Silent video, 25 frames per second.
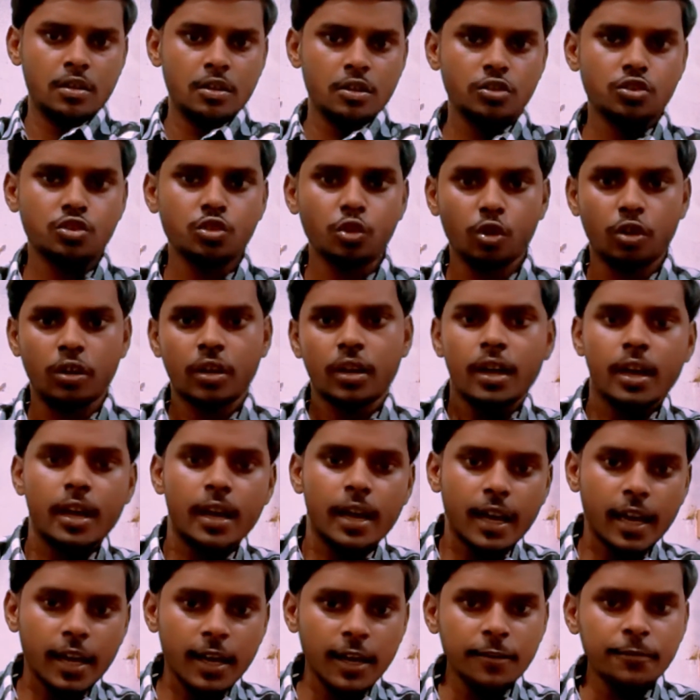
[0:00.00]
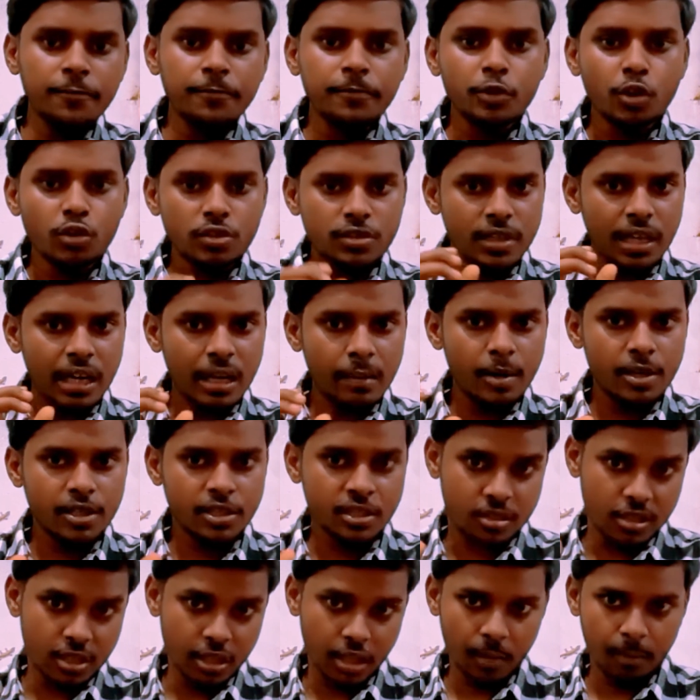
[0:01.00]
So if your syllabus
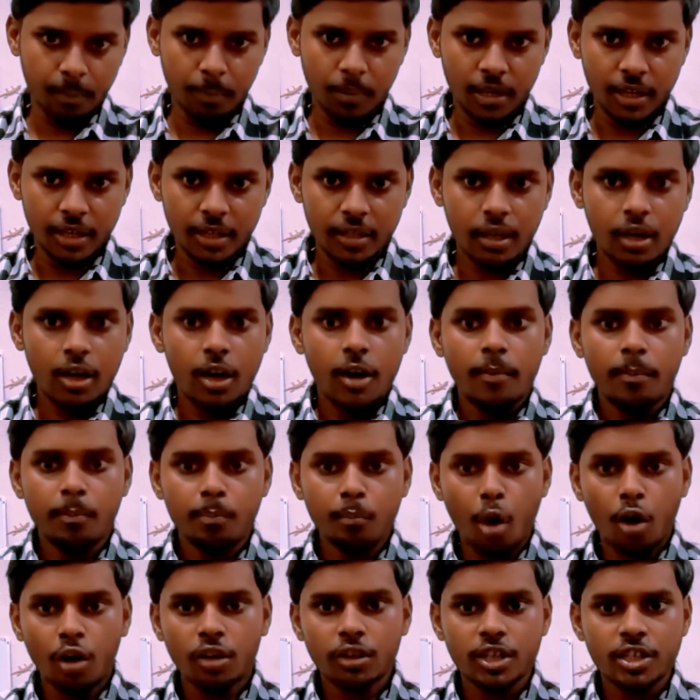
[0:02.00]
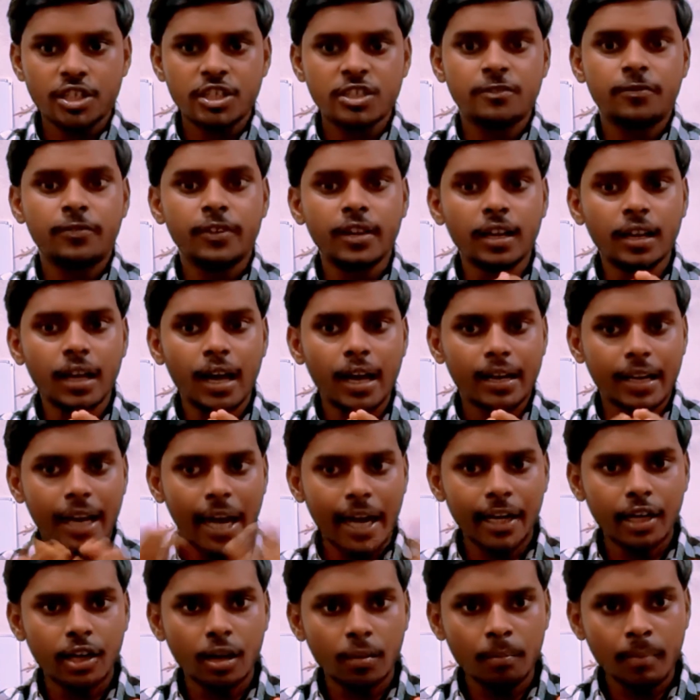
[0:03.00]
is incomplete, mock tests feel
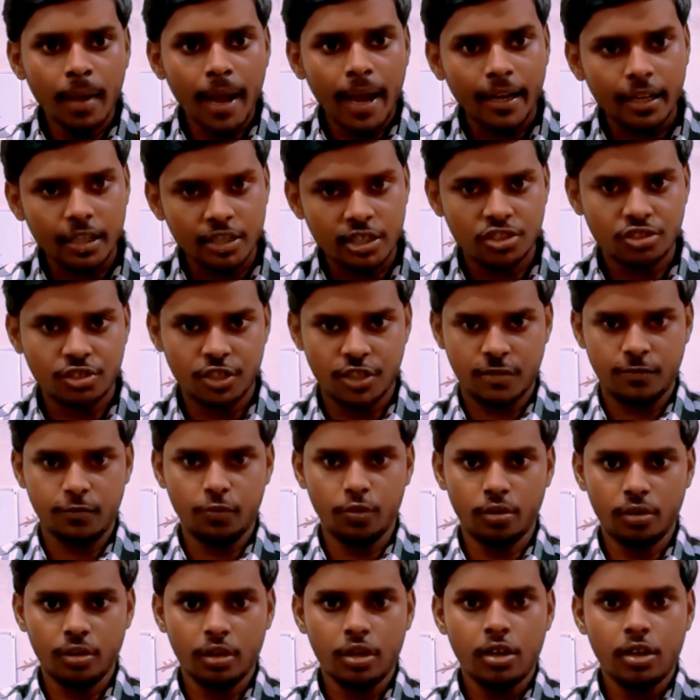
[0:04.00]
random and stressful.